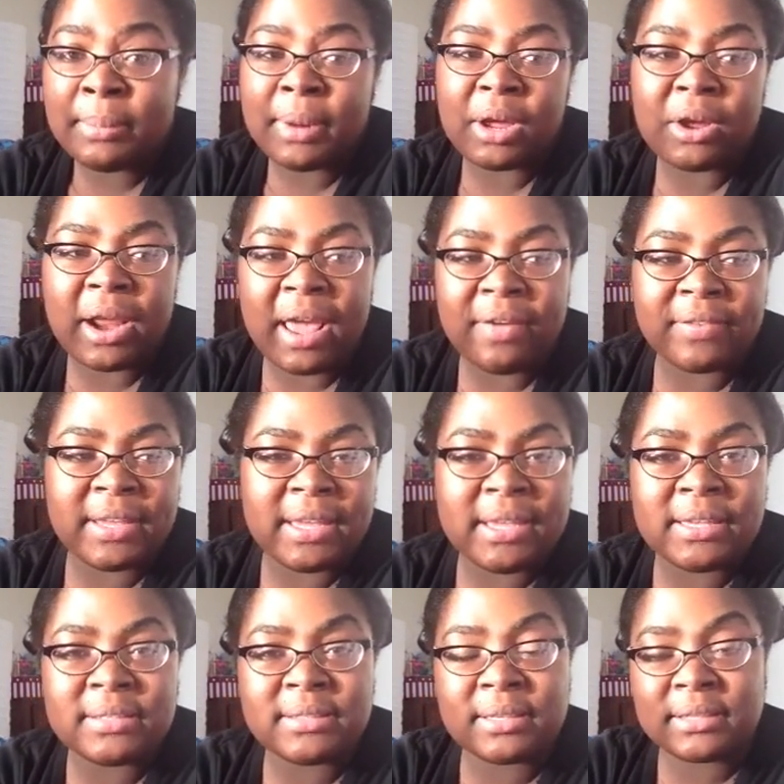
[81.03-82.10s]
not going to have
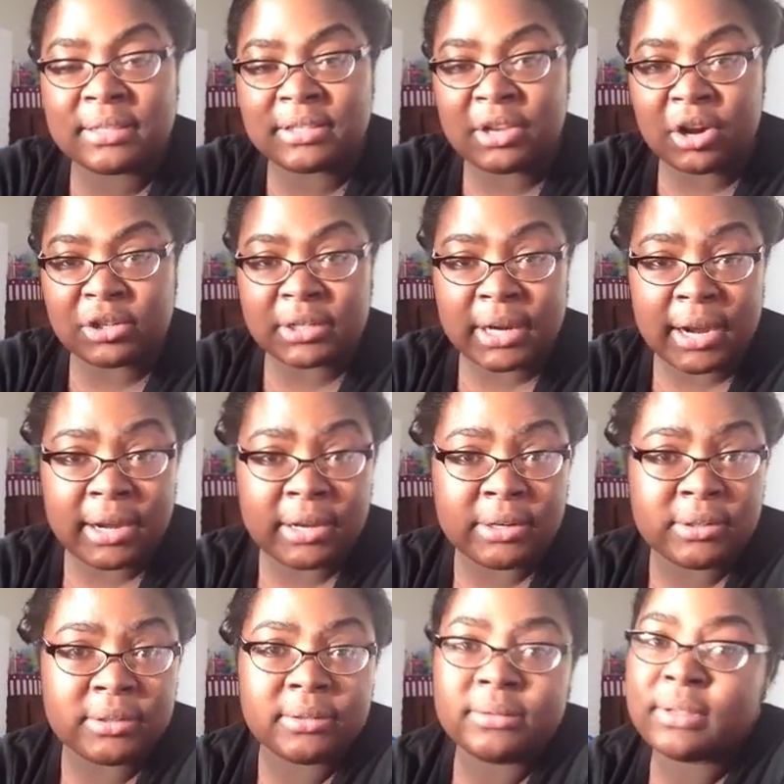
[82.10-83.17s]
kids. This is our
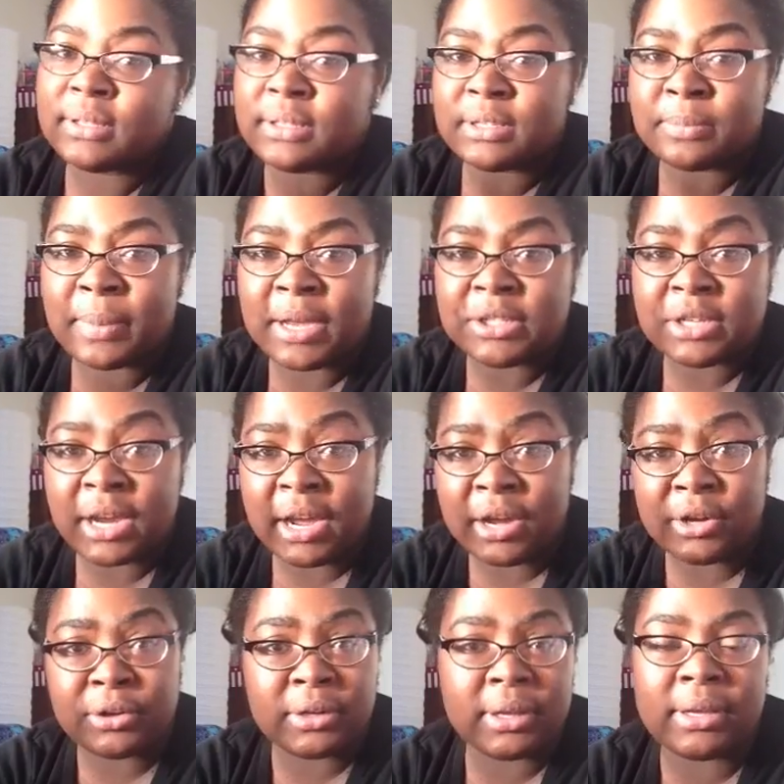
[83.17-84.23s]
child. This is my
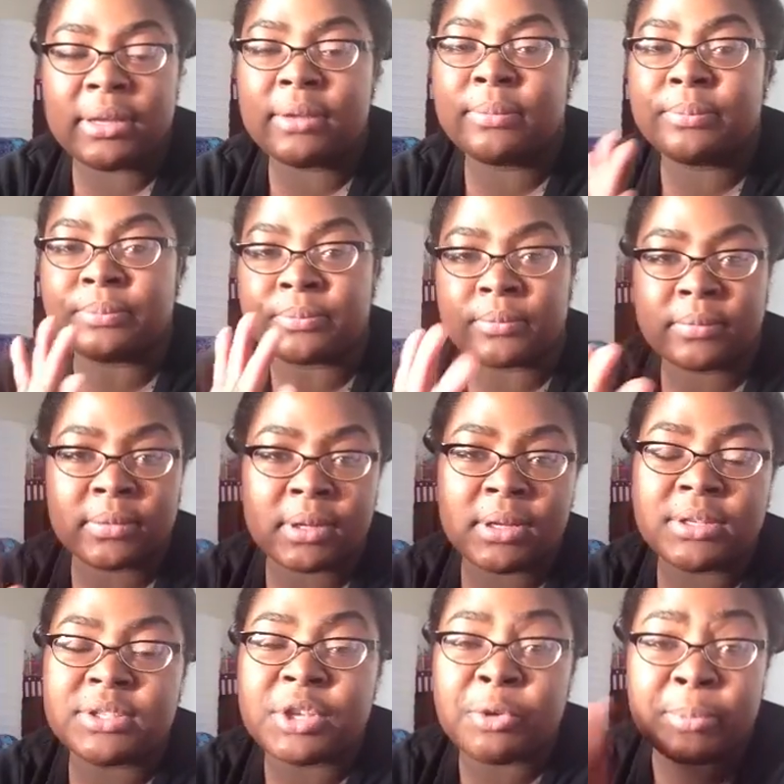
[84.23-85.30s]
child, and
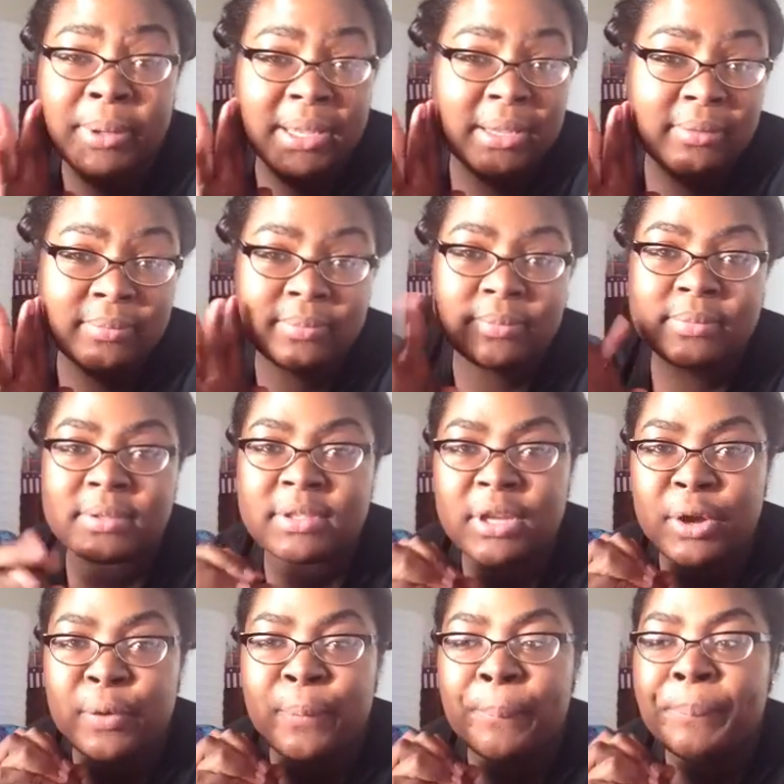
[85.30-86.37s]
so be it.
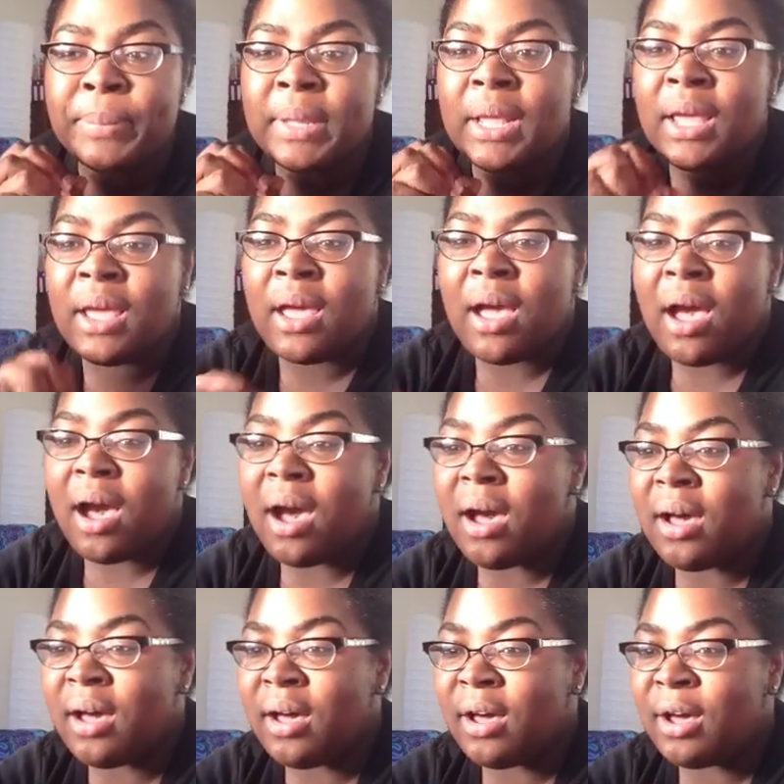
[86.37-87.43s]
So,
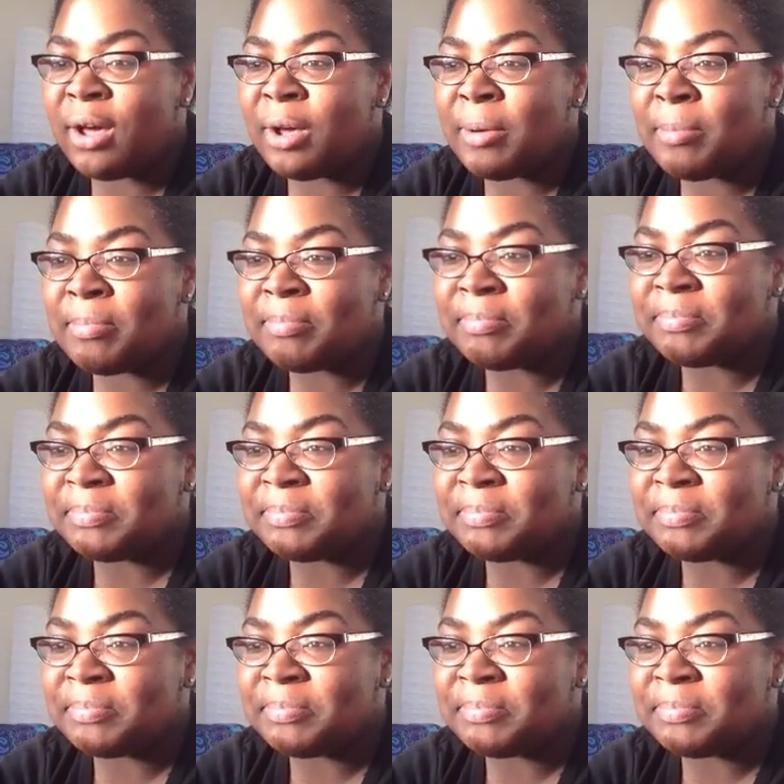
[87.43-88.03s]
I